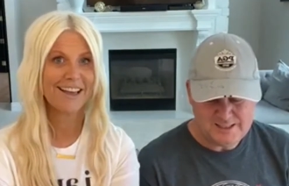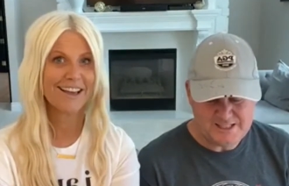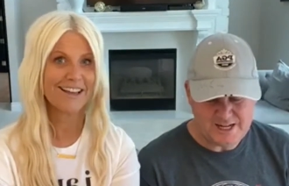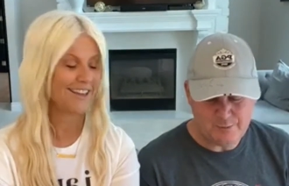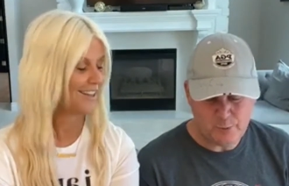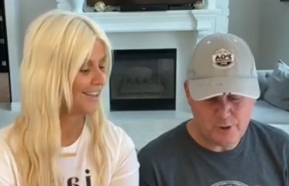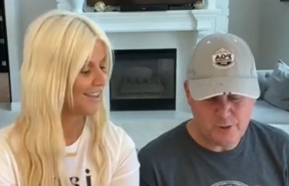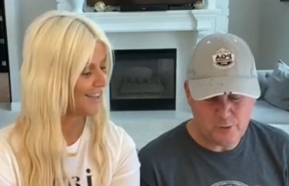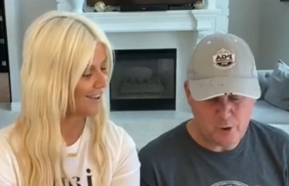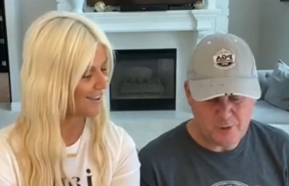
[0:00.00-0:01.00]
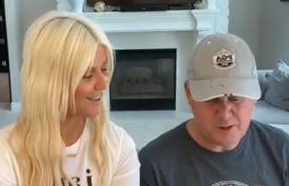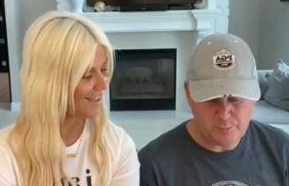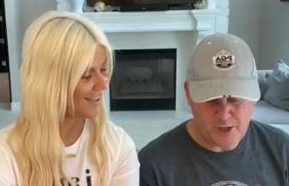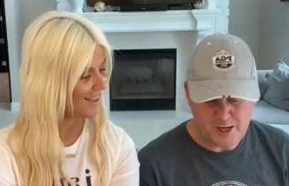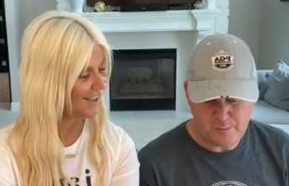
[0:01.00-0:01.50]
Speaker 1: Deborah Romanik
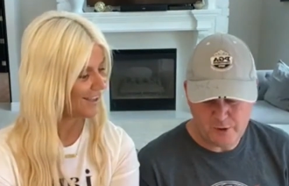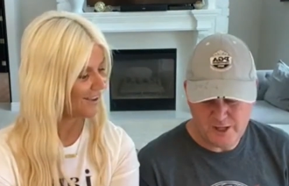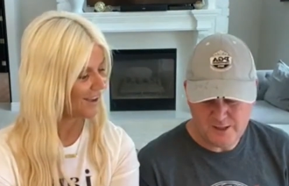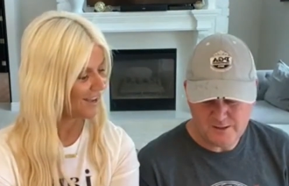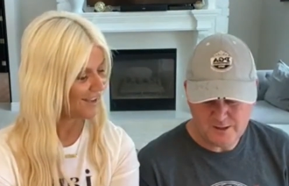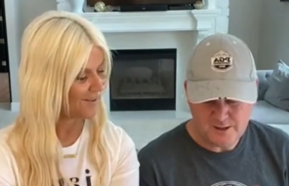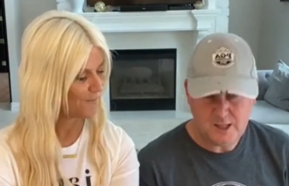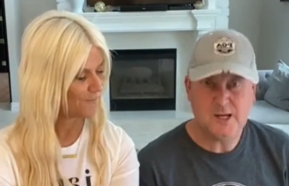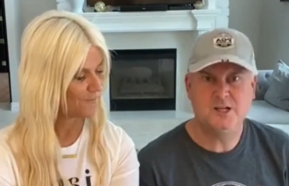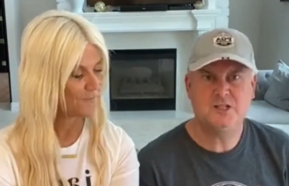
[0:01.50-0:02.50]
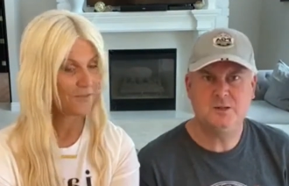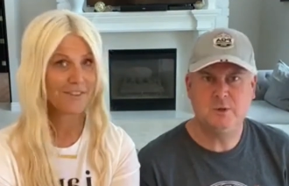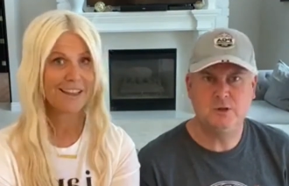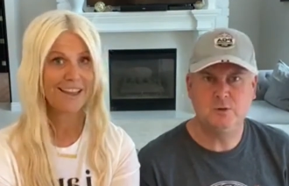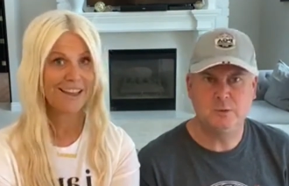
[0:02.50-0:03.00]
Bradbury. Hey, I just
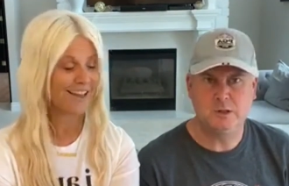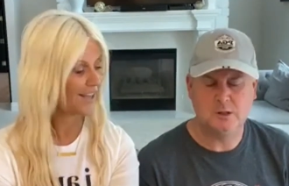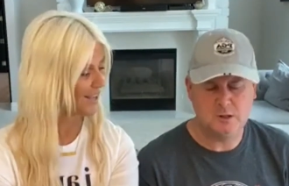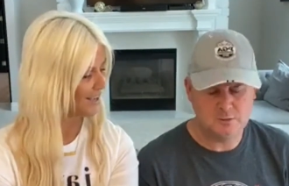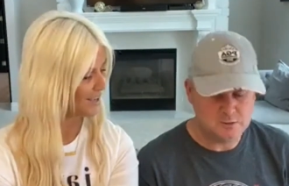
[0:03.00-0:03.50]
emailed you a minute ago.